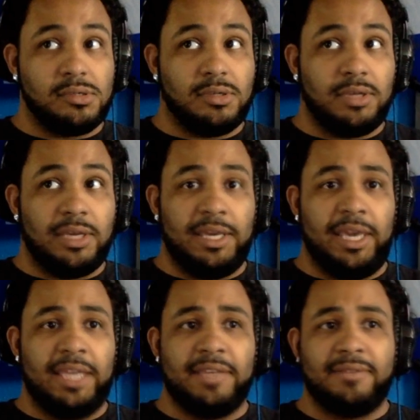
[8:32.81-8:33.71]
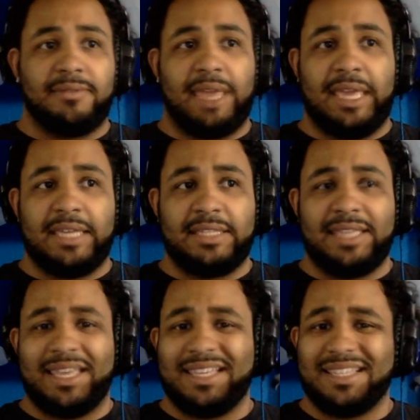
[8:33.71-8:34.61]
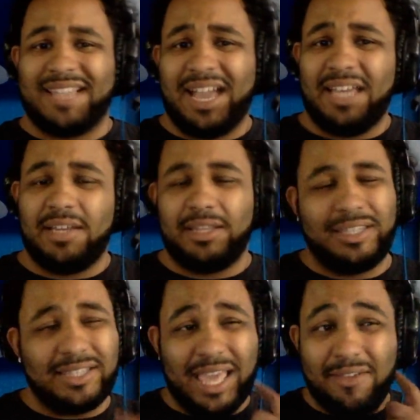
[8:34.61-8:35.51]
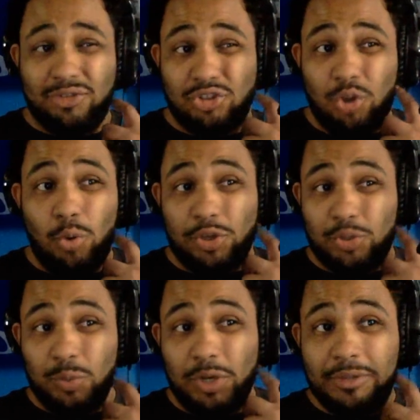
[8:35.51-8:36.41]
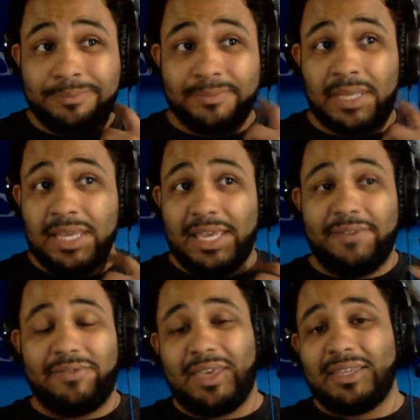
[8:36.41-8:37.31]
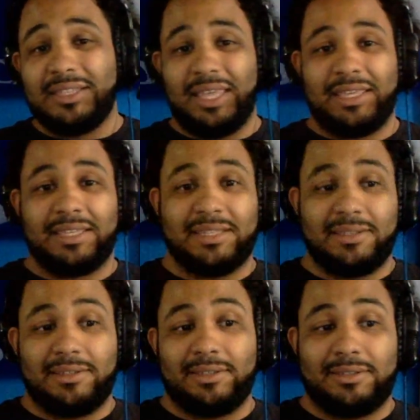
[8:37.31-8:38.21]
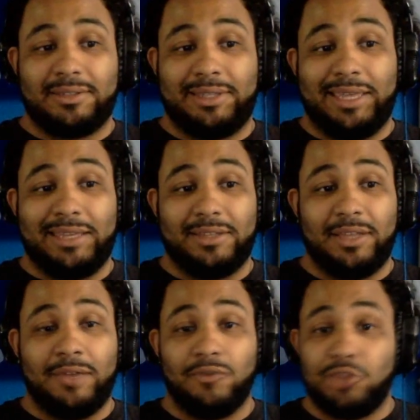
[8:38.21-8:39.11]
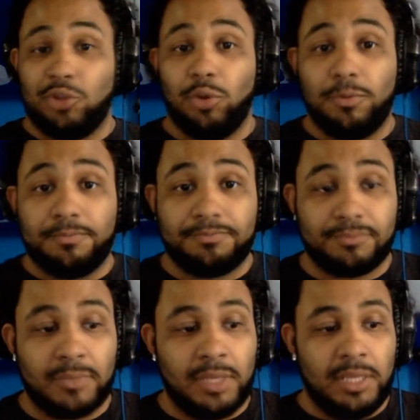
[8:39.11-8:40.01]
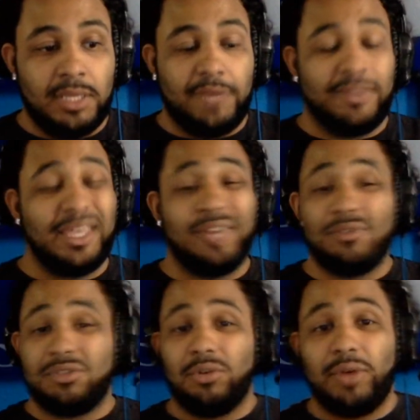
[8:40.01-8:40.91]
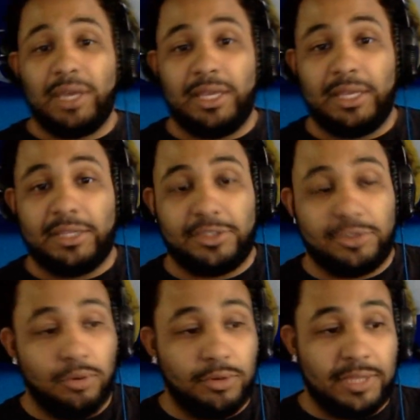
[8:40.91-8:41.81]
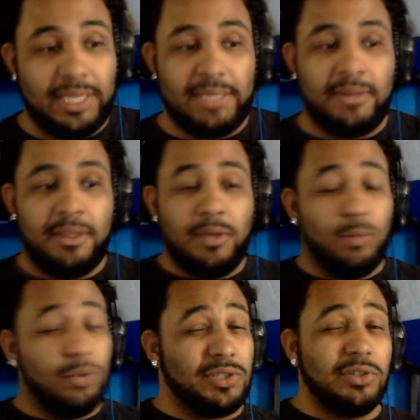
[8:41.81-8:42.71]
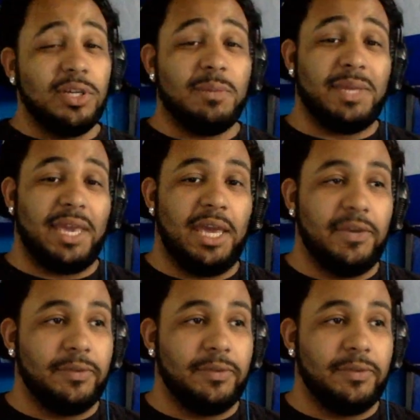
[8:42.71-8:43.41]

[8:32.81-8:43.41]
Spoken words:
and they kind I think they have Stoke as well. If they can get a result, if they get a result at Stoke, then we're still gonna be ahead of them